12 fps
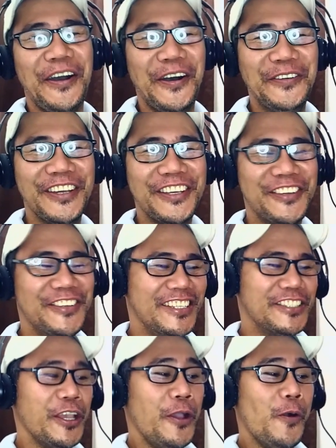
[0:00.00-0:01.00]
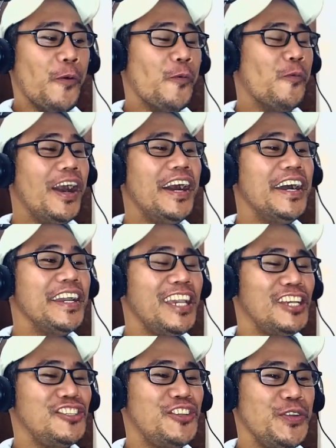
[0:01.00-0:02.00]
Oh my goodness.
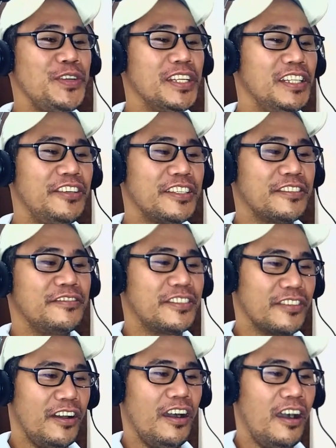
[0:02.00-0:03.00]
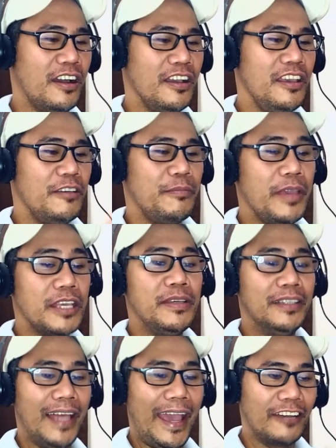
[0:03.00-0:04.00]
Why do the lyrics of this song make
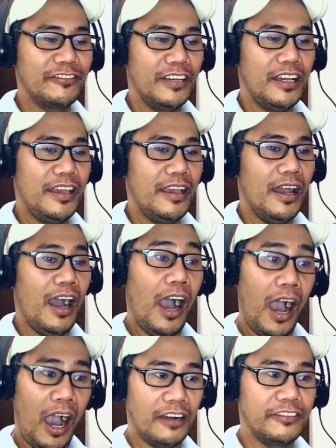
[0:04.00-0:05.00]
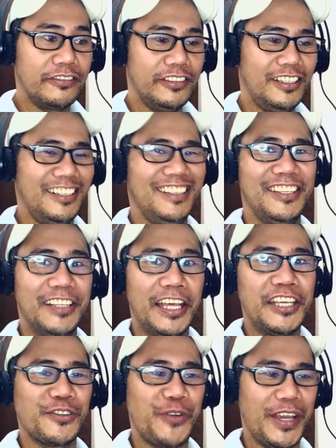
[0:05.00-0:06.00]
me laugh off
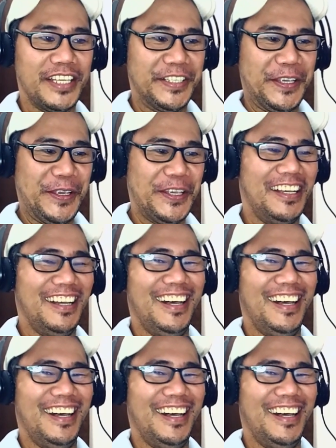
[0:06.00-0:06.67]
like crazy?